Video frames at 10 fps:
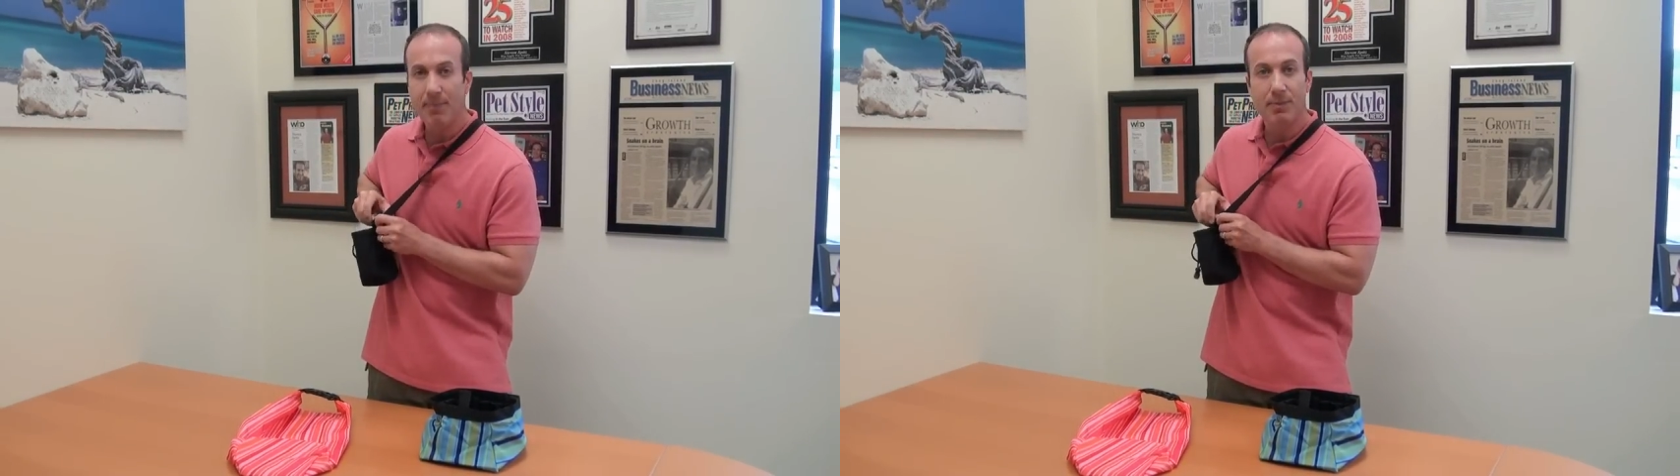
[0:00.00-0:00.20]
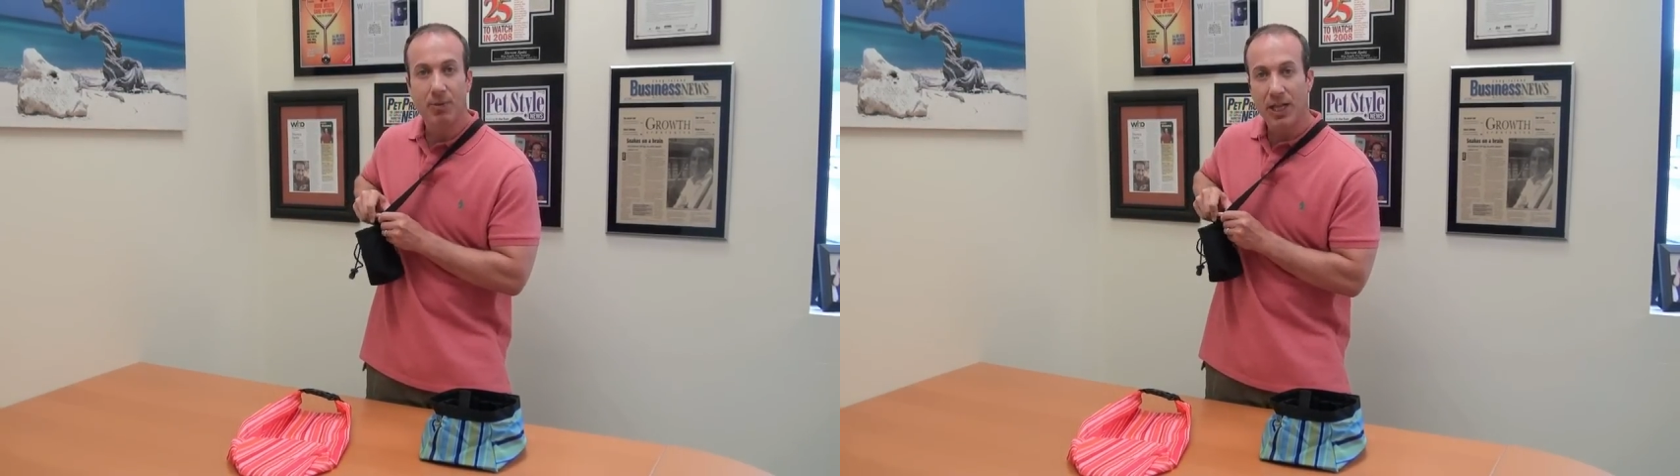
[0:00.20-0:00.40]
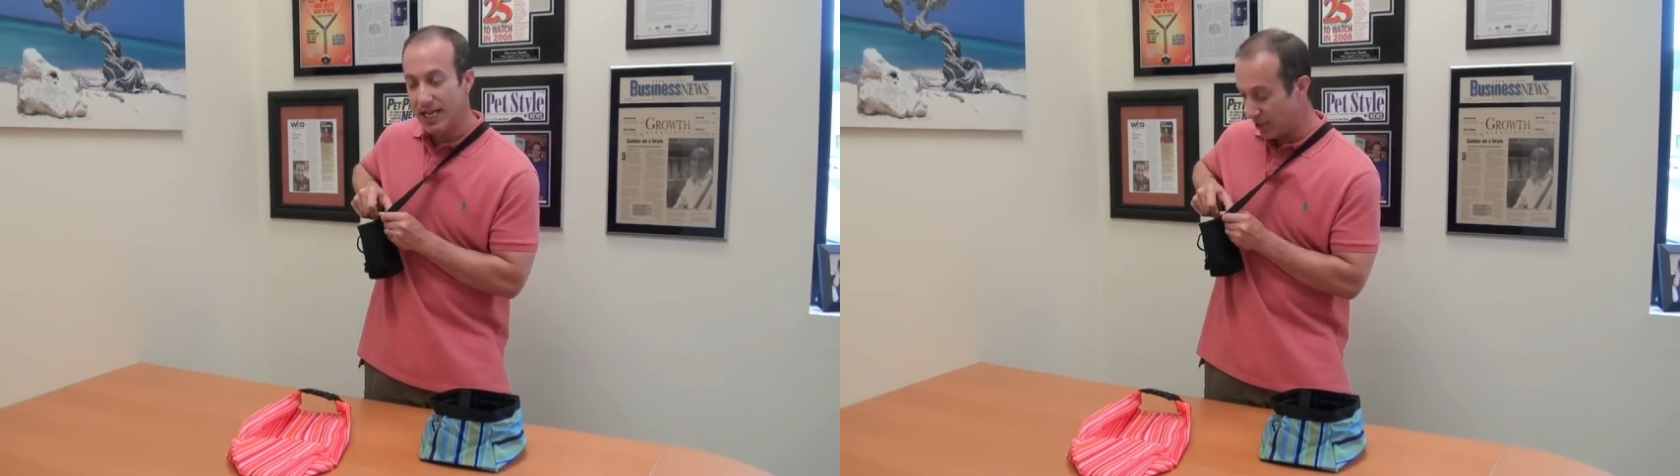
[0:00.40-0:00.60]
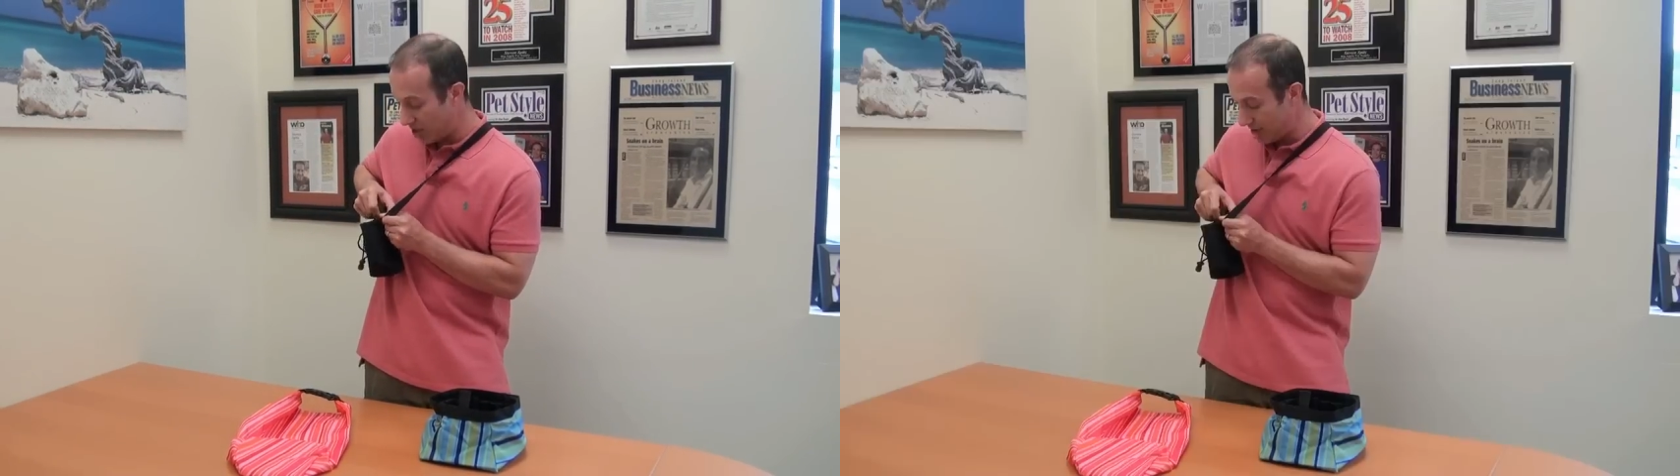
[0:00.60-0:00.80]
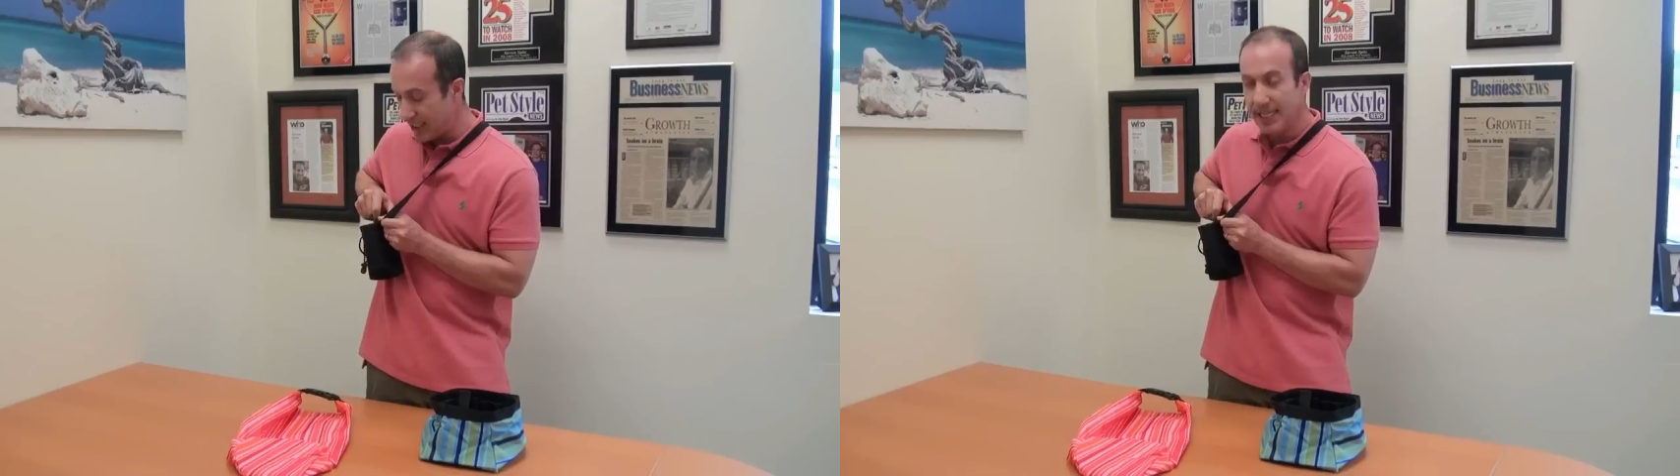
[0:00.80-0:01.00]
in place
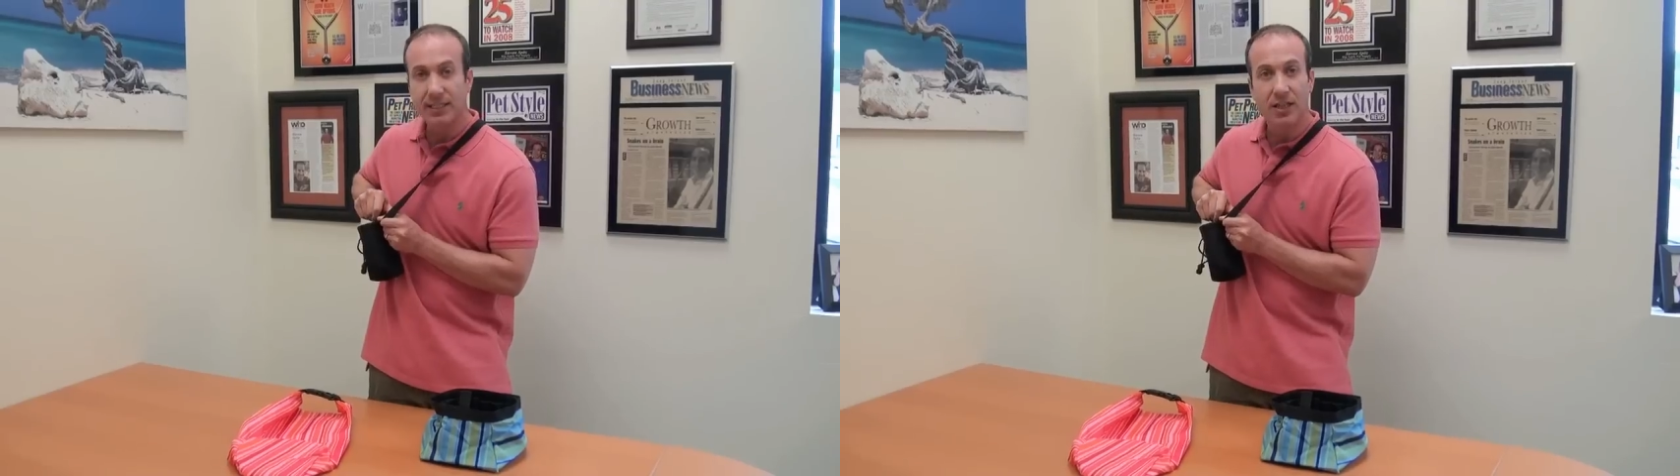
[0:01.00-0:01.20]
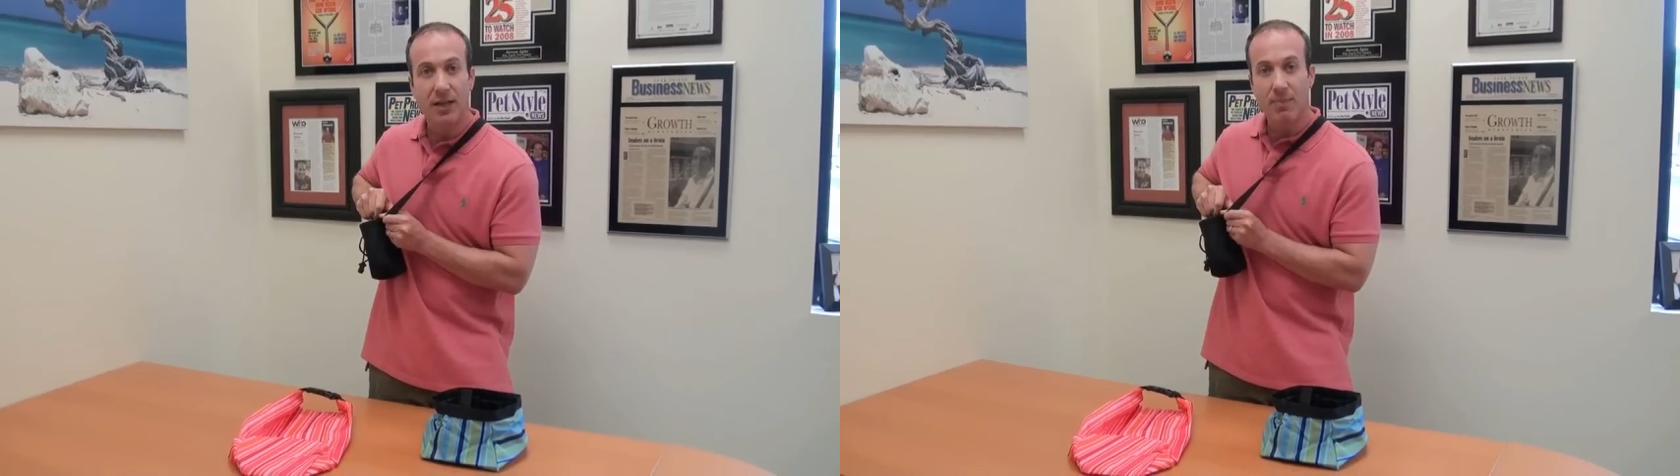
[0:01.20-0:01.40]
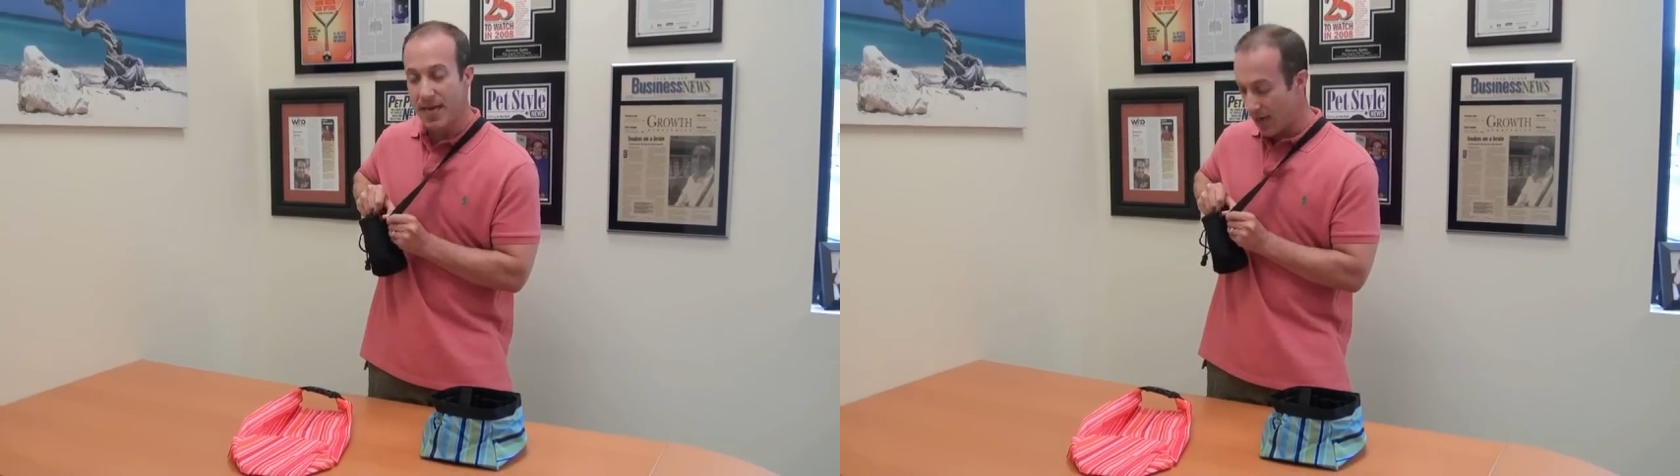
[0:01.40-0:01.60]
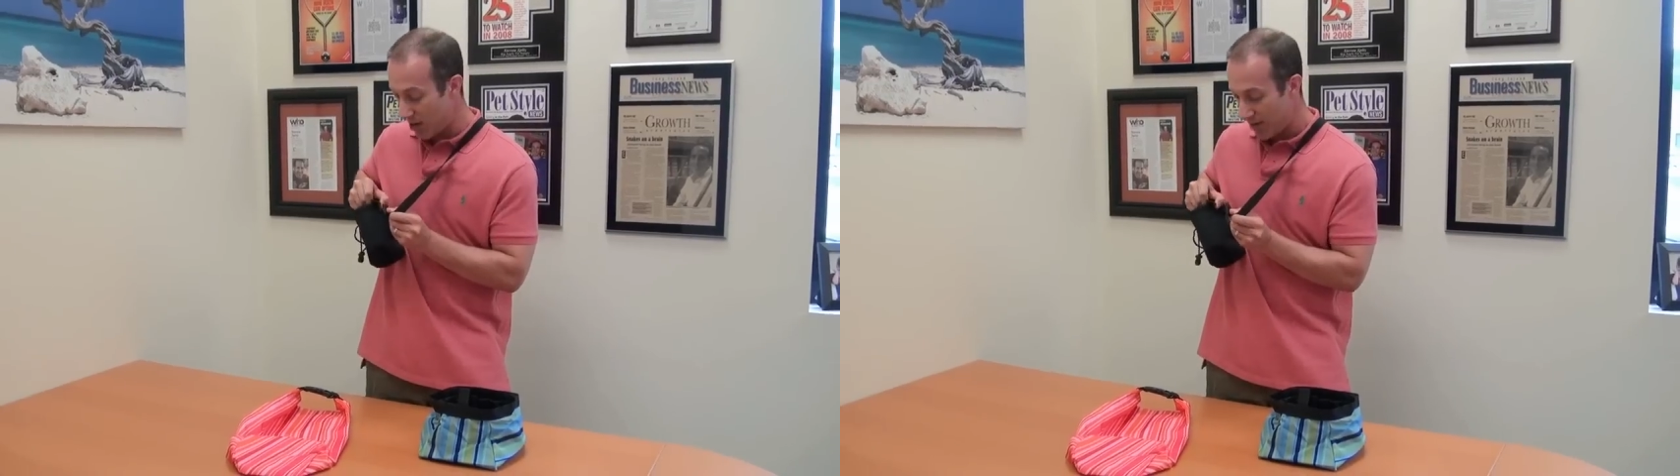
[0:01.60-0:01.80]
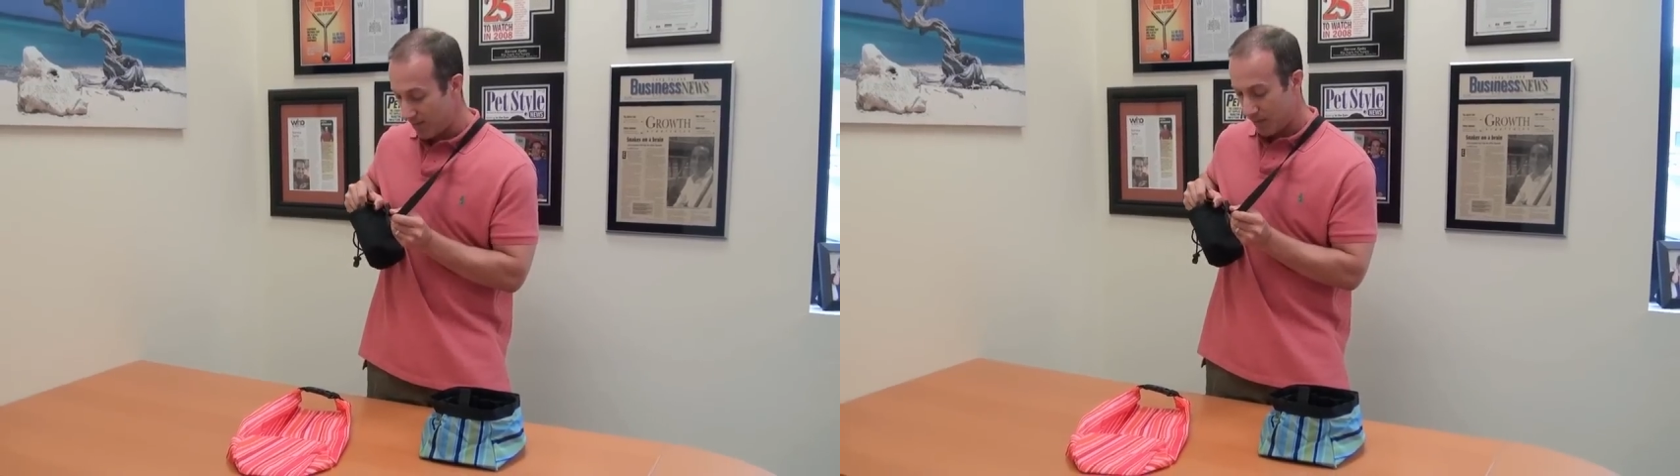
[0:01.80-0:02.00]
using this clip
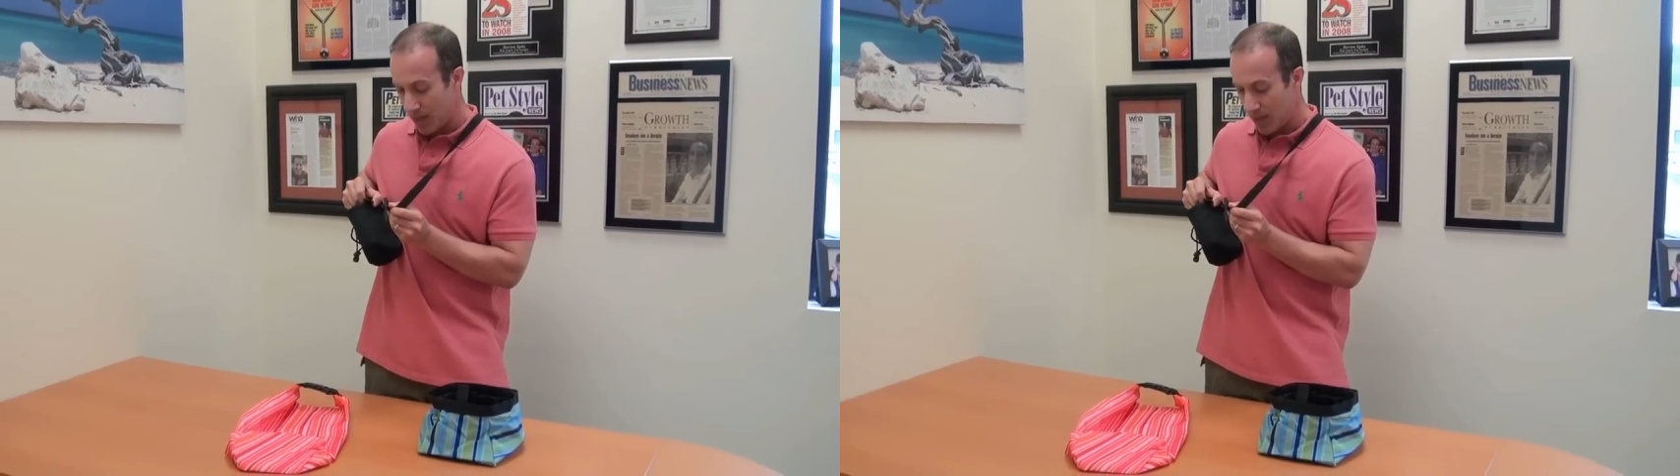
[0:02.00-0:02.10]
here.